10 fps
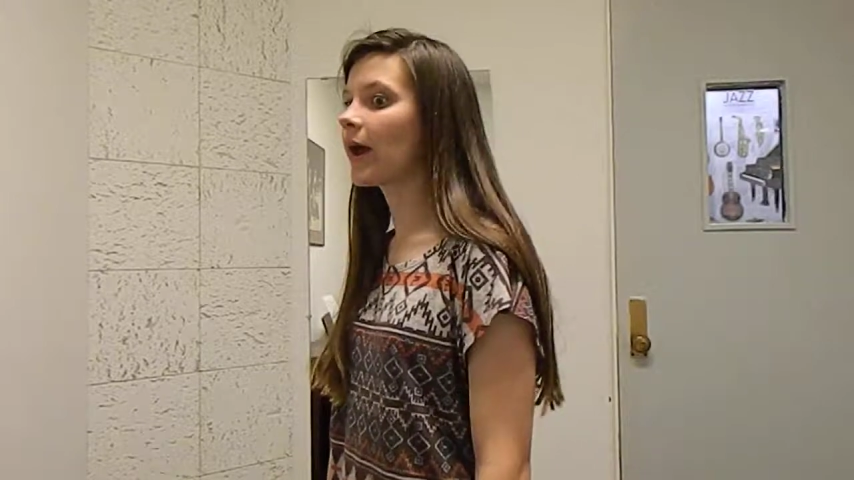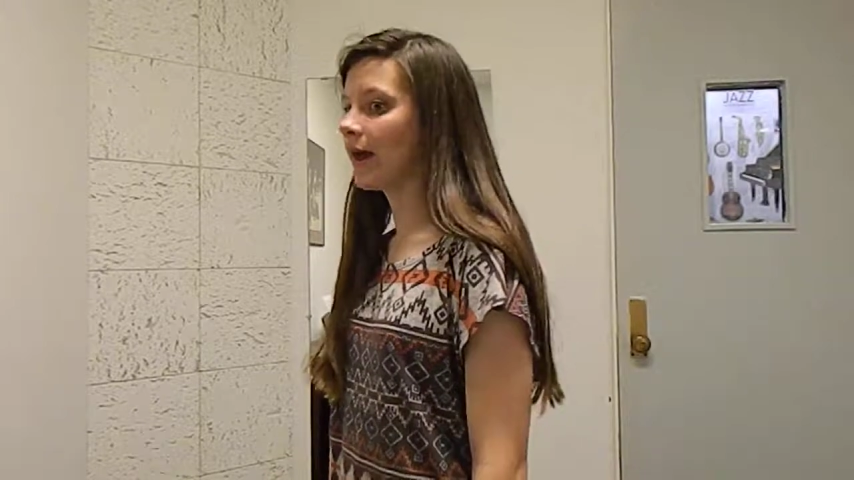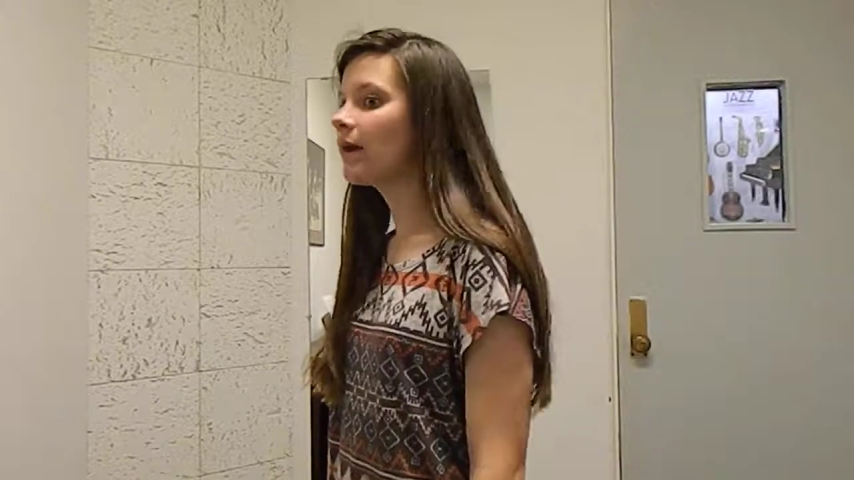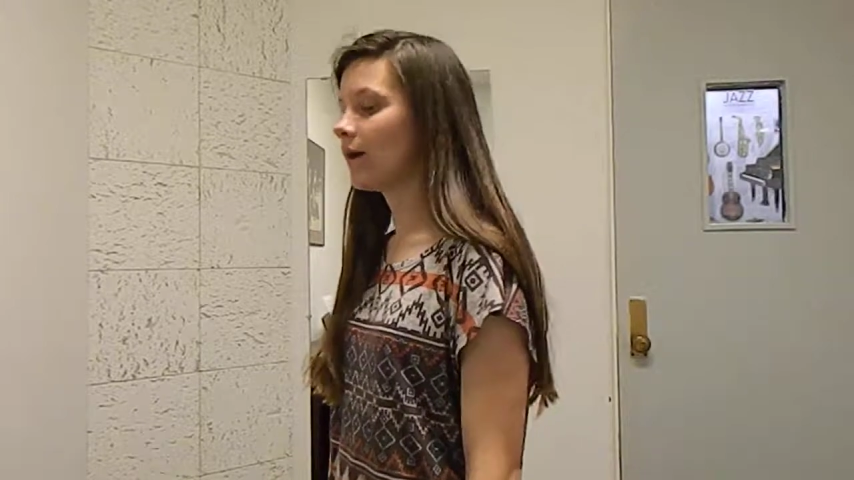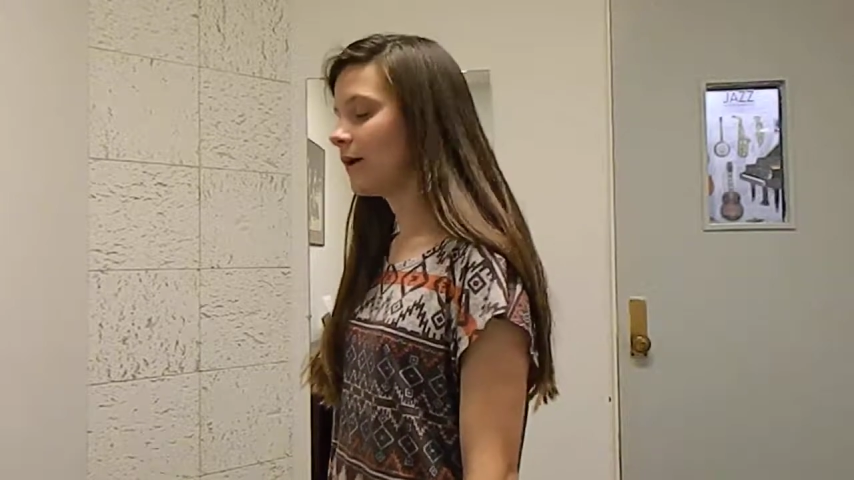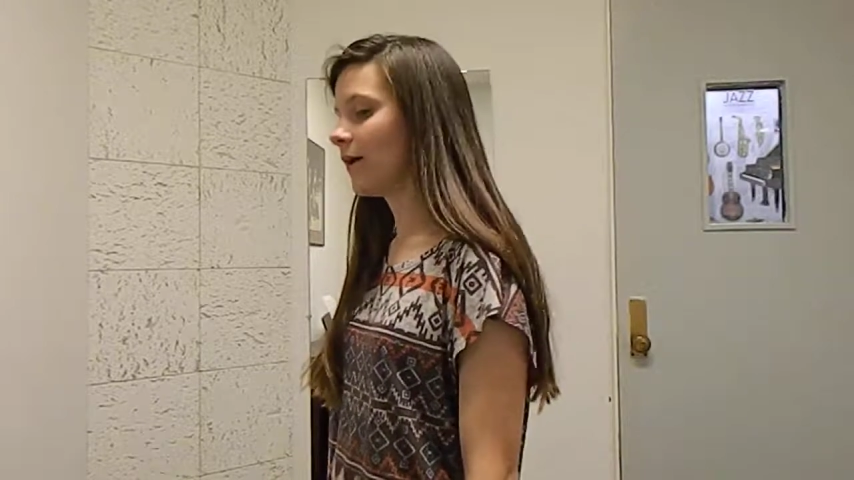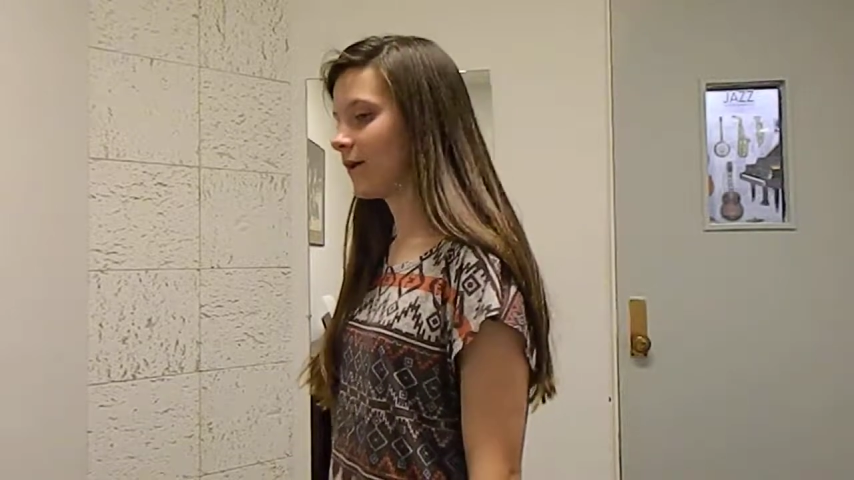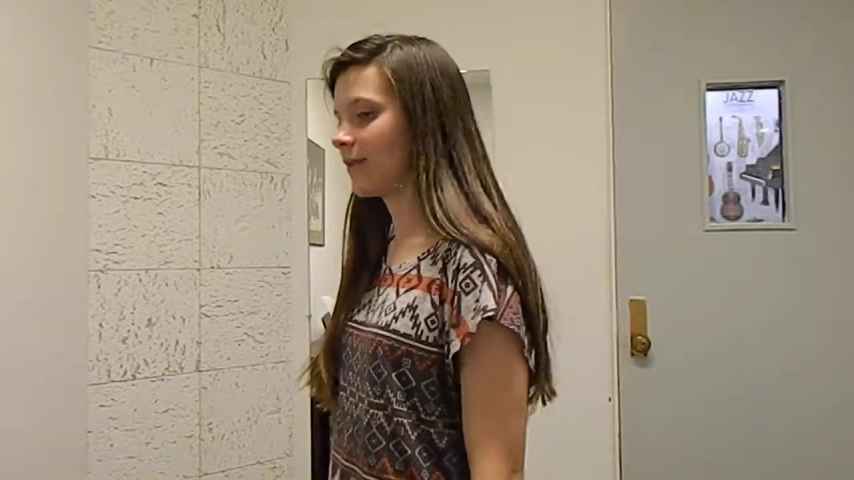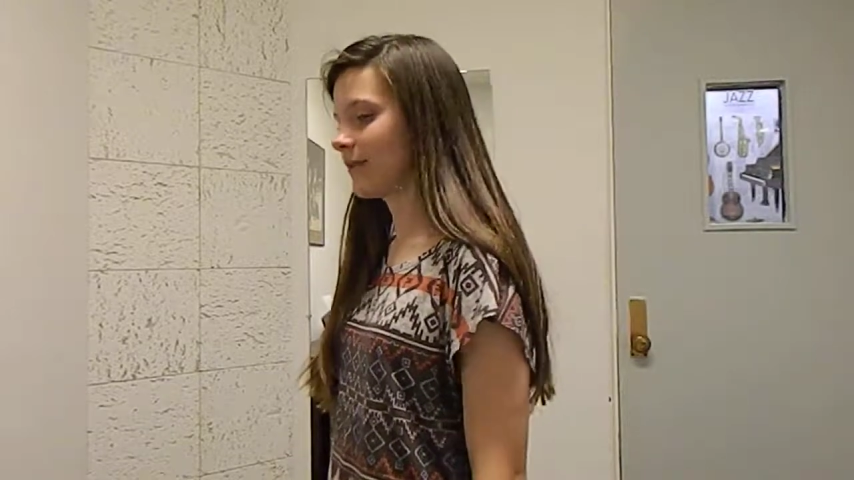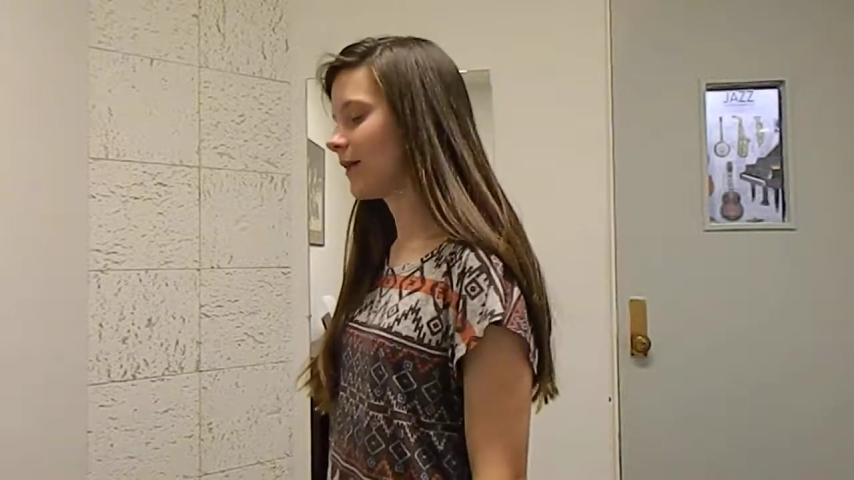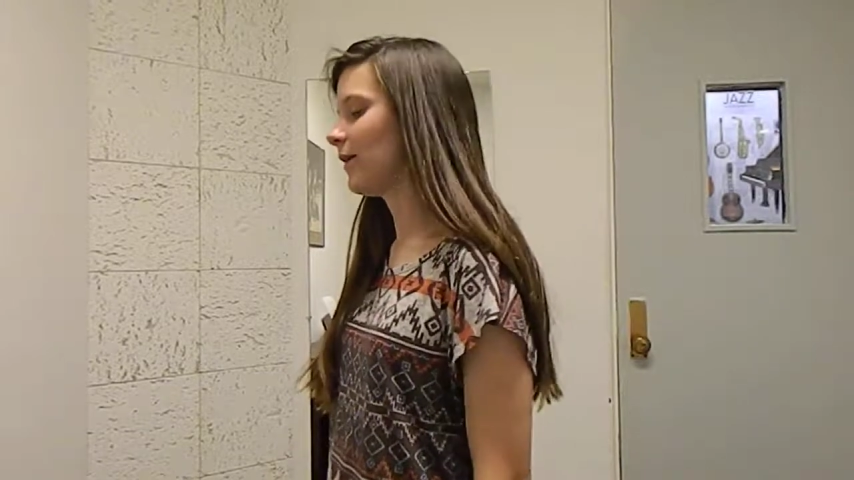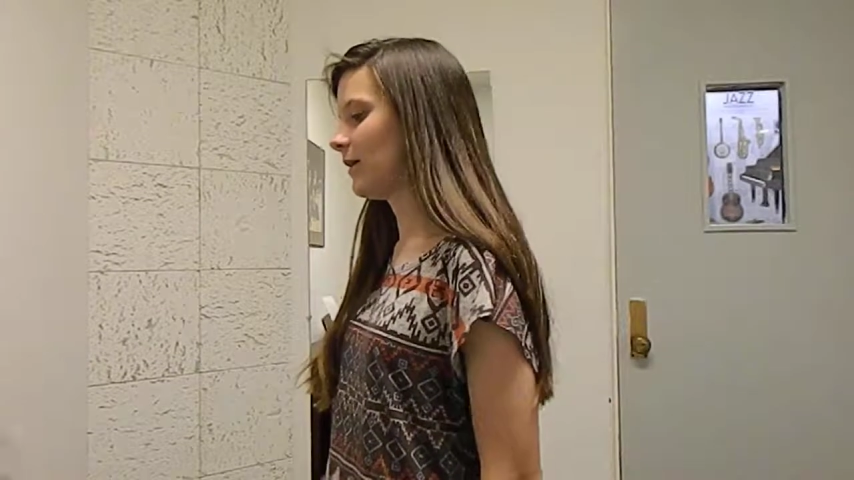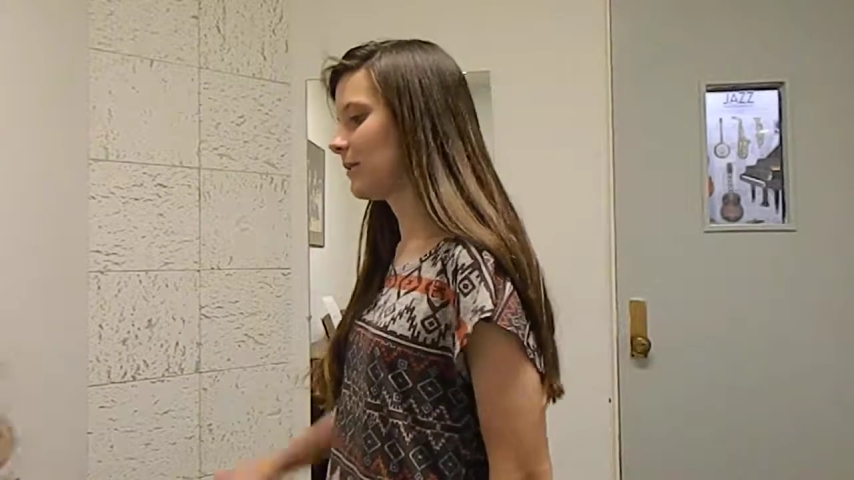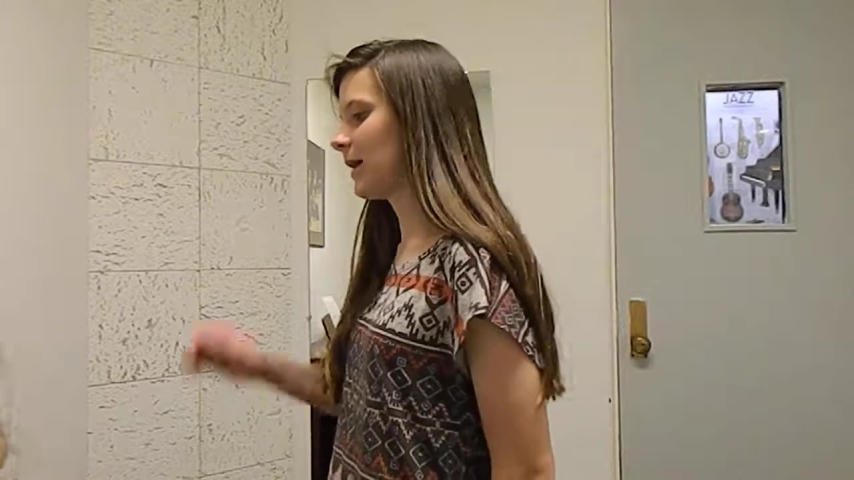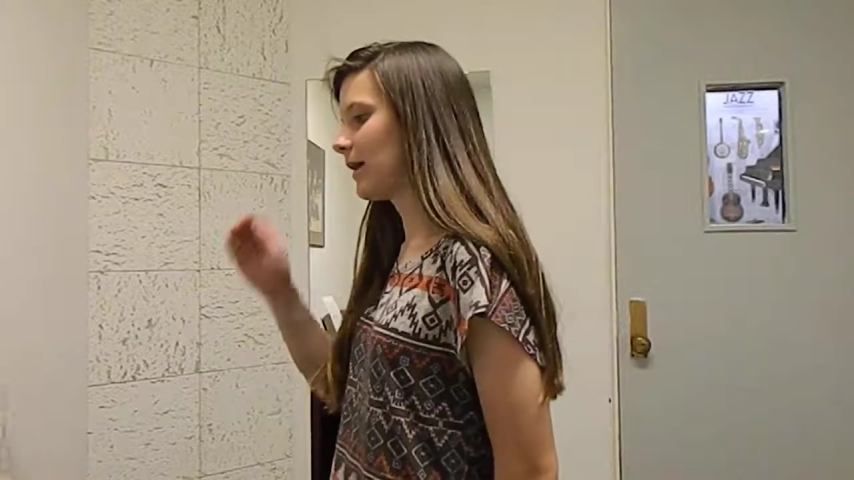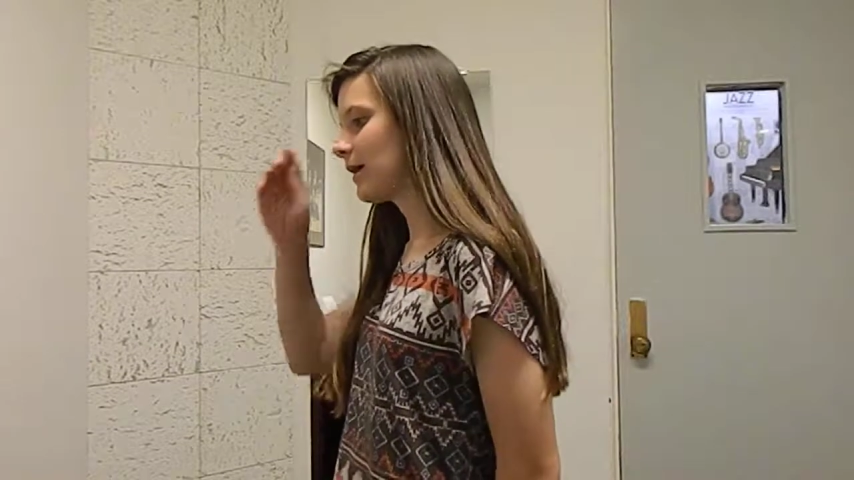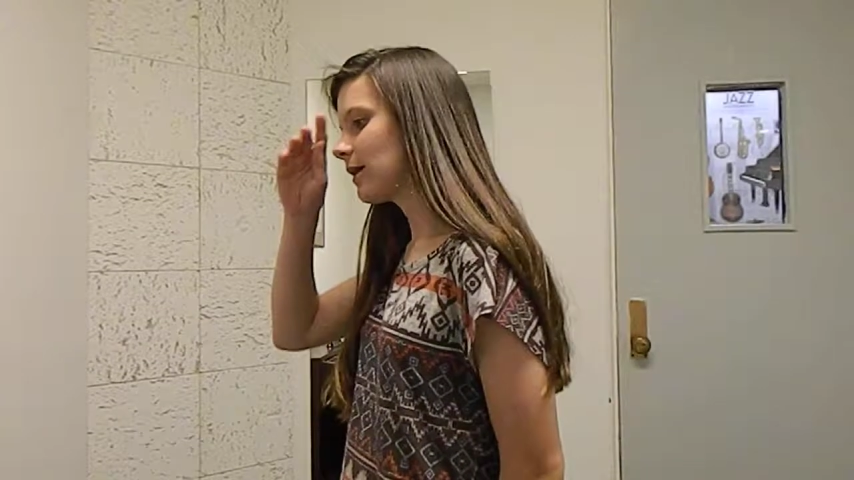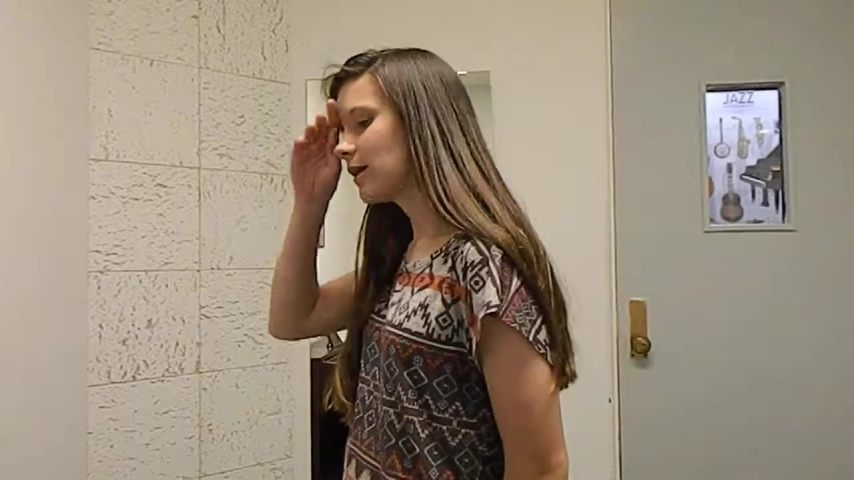supposed to breathe. That'll help.